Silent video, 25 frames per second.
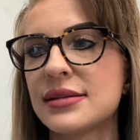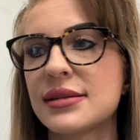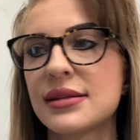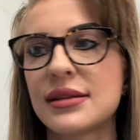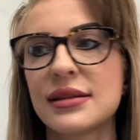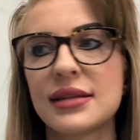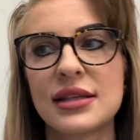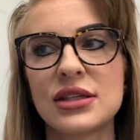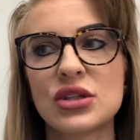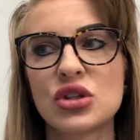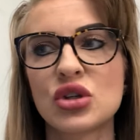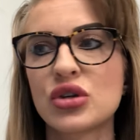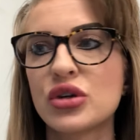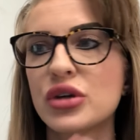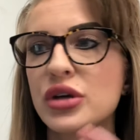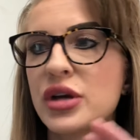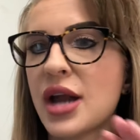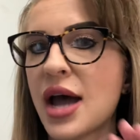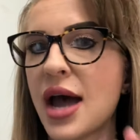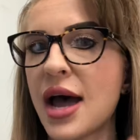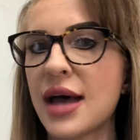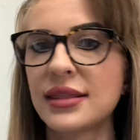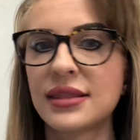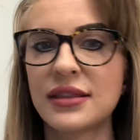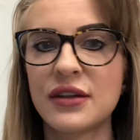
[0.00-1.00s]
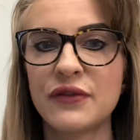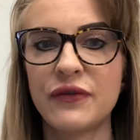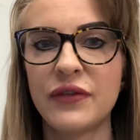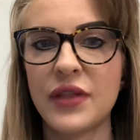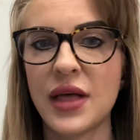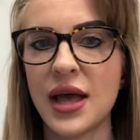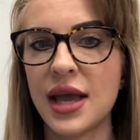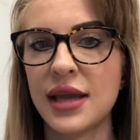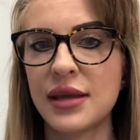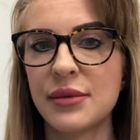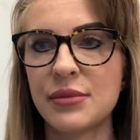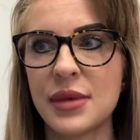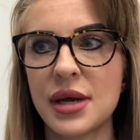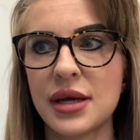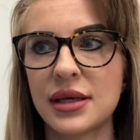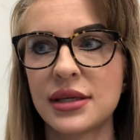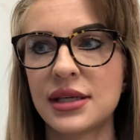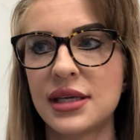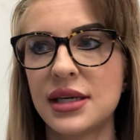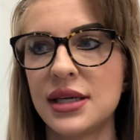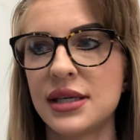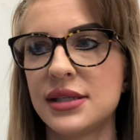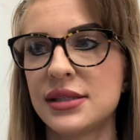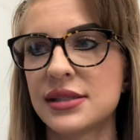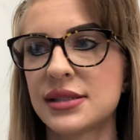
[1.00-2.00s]
These are not the flying
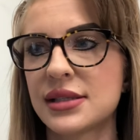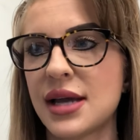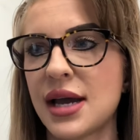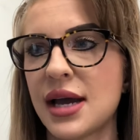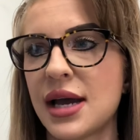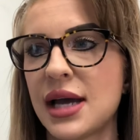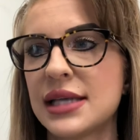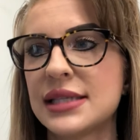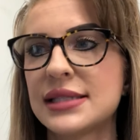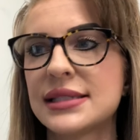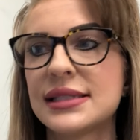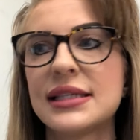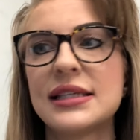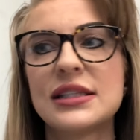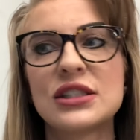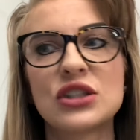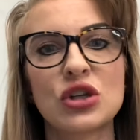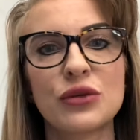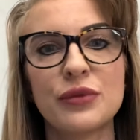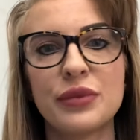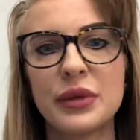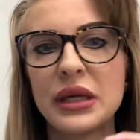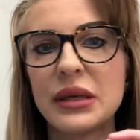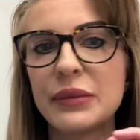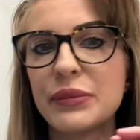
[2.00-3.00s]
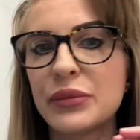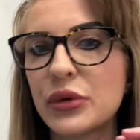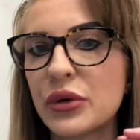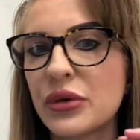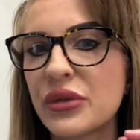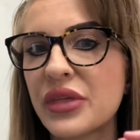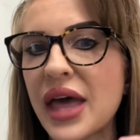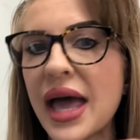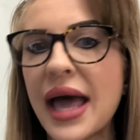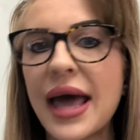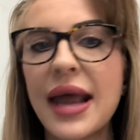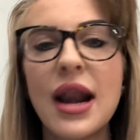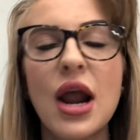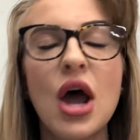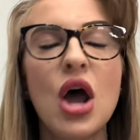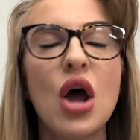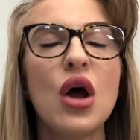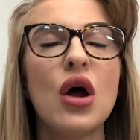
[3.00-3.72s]
monkeys, guys. These are people that,